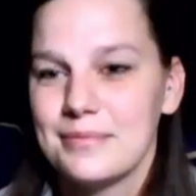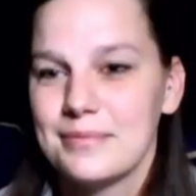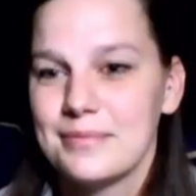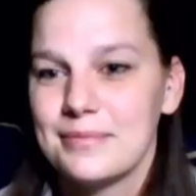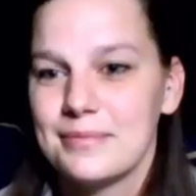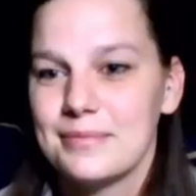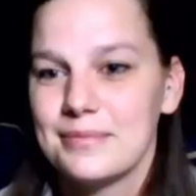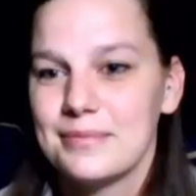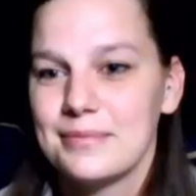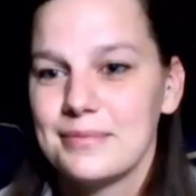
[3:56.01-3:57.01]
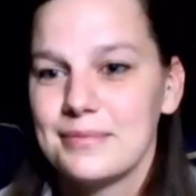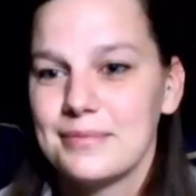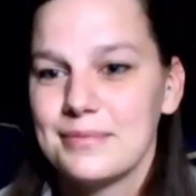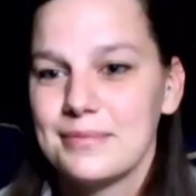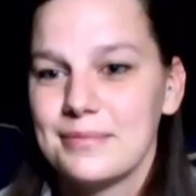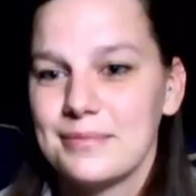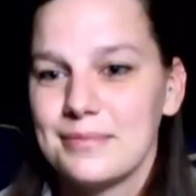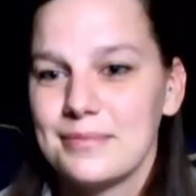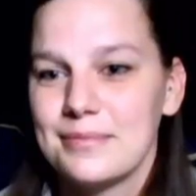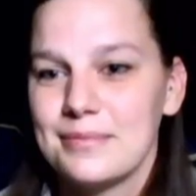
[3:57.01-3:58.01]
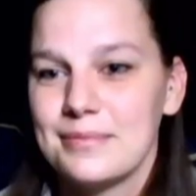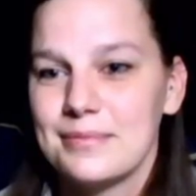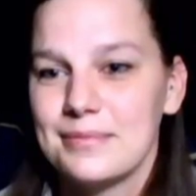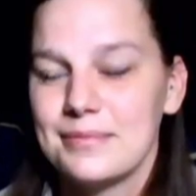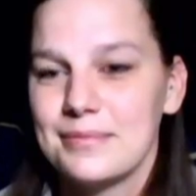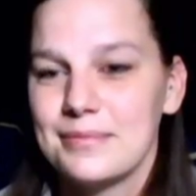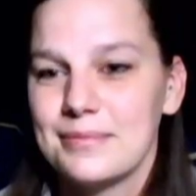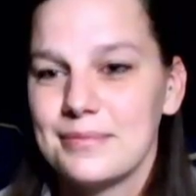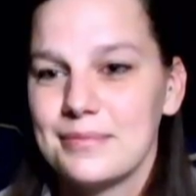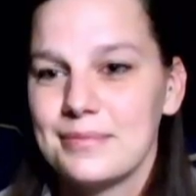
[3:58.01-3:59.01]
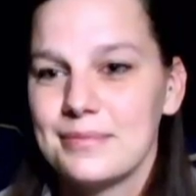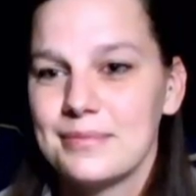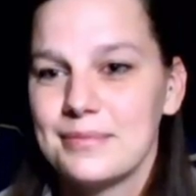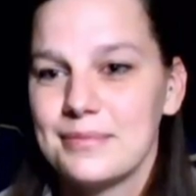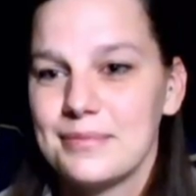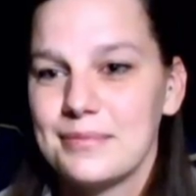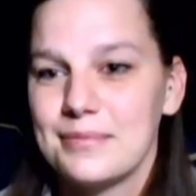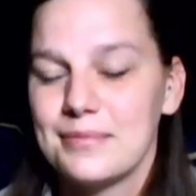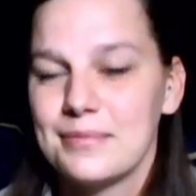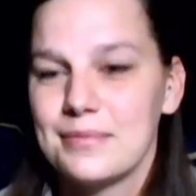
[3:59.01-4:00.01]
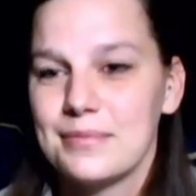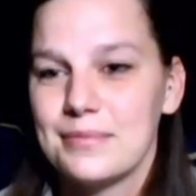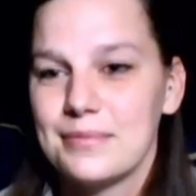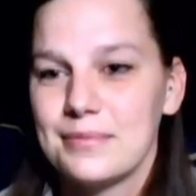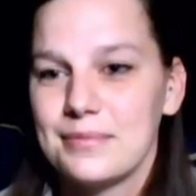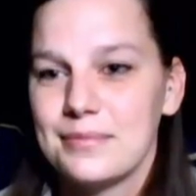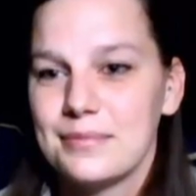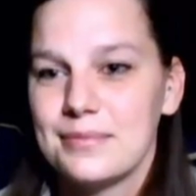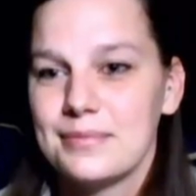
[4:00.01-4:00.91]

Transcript: No words are spoken by the person on screen.